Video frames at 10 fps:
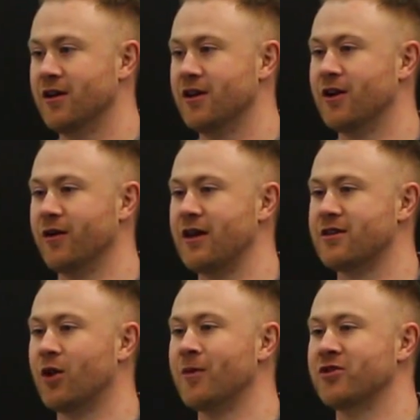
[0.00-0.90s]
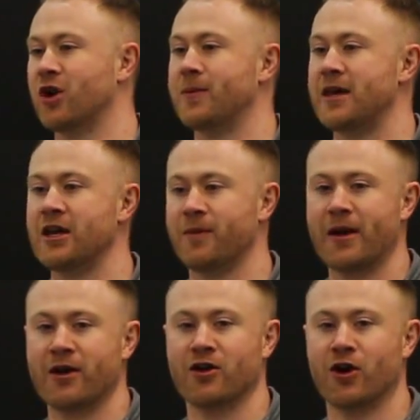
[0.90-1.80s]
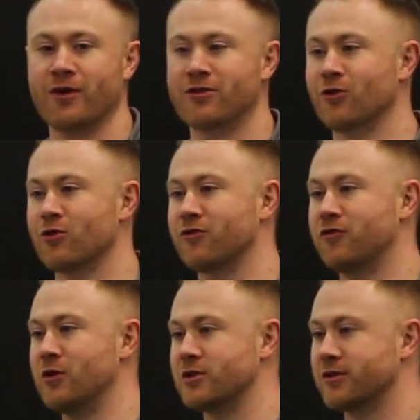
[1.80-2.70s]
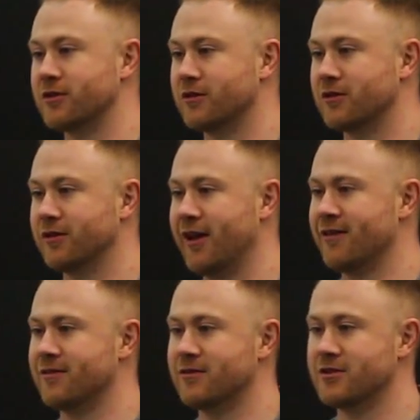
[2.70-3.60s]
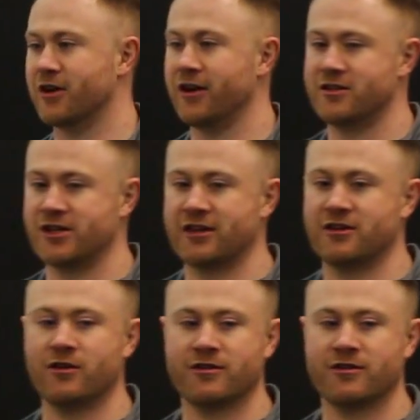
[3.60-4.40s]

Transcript: you know, it's almost time to eat. I better go in source of food. Okay, did you get the two